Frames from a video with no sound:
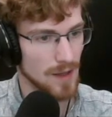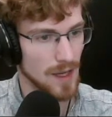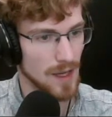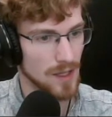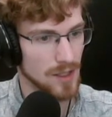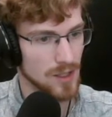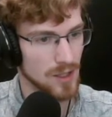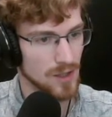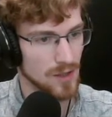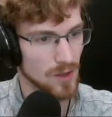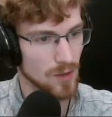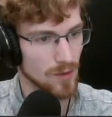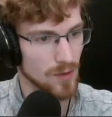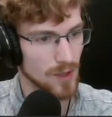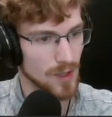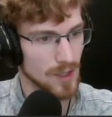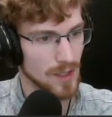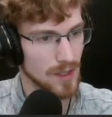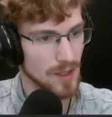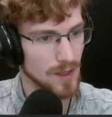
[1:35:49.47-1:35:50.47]
edges over
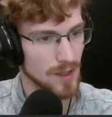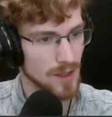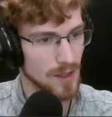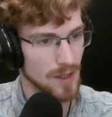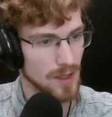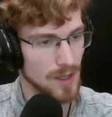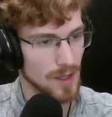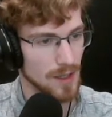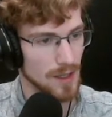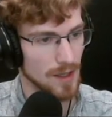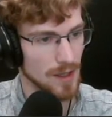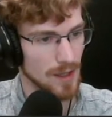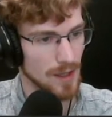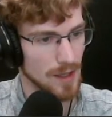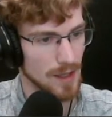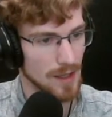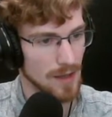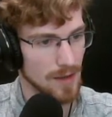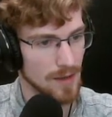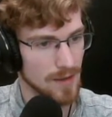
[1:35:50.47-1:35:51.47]
here
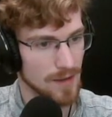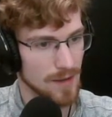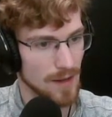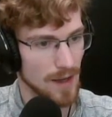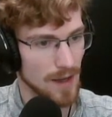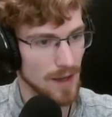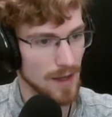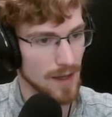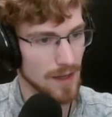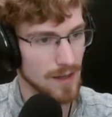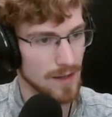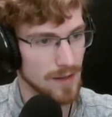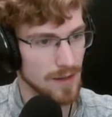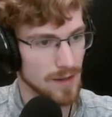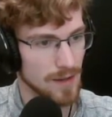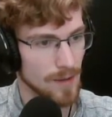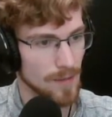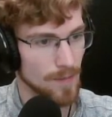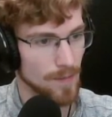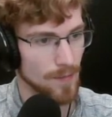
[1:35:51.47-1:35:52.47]
inside.
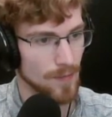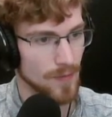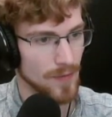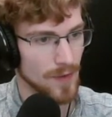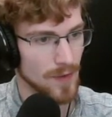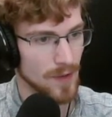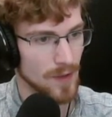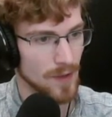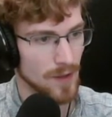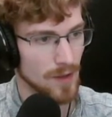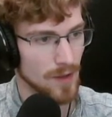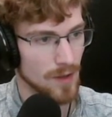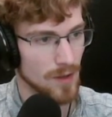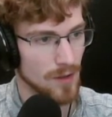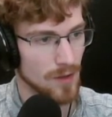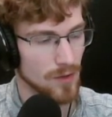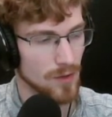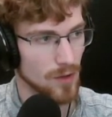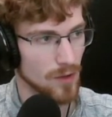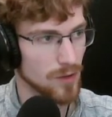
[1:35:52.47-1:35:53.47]

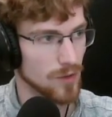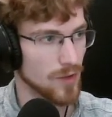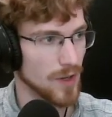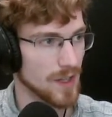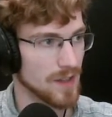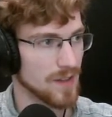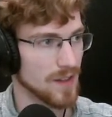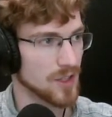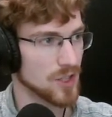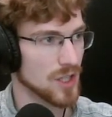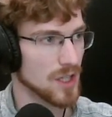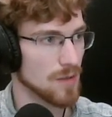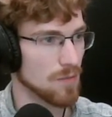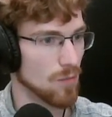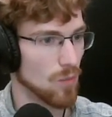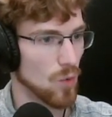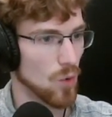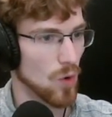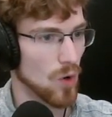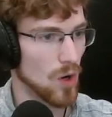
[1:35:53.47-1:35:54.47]
So it creates actually
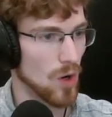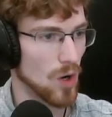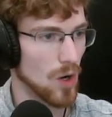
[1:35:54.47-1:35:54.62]
more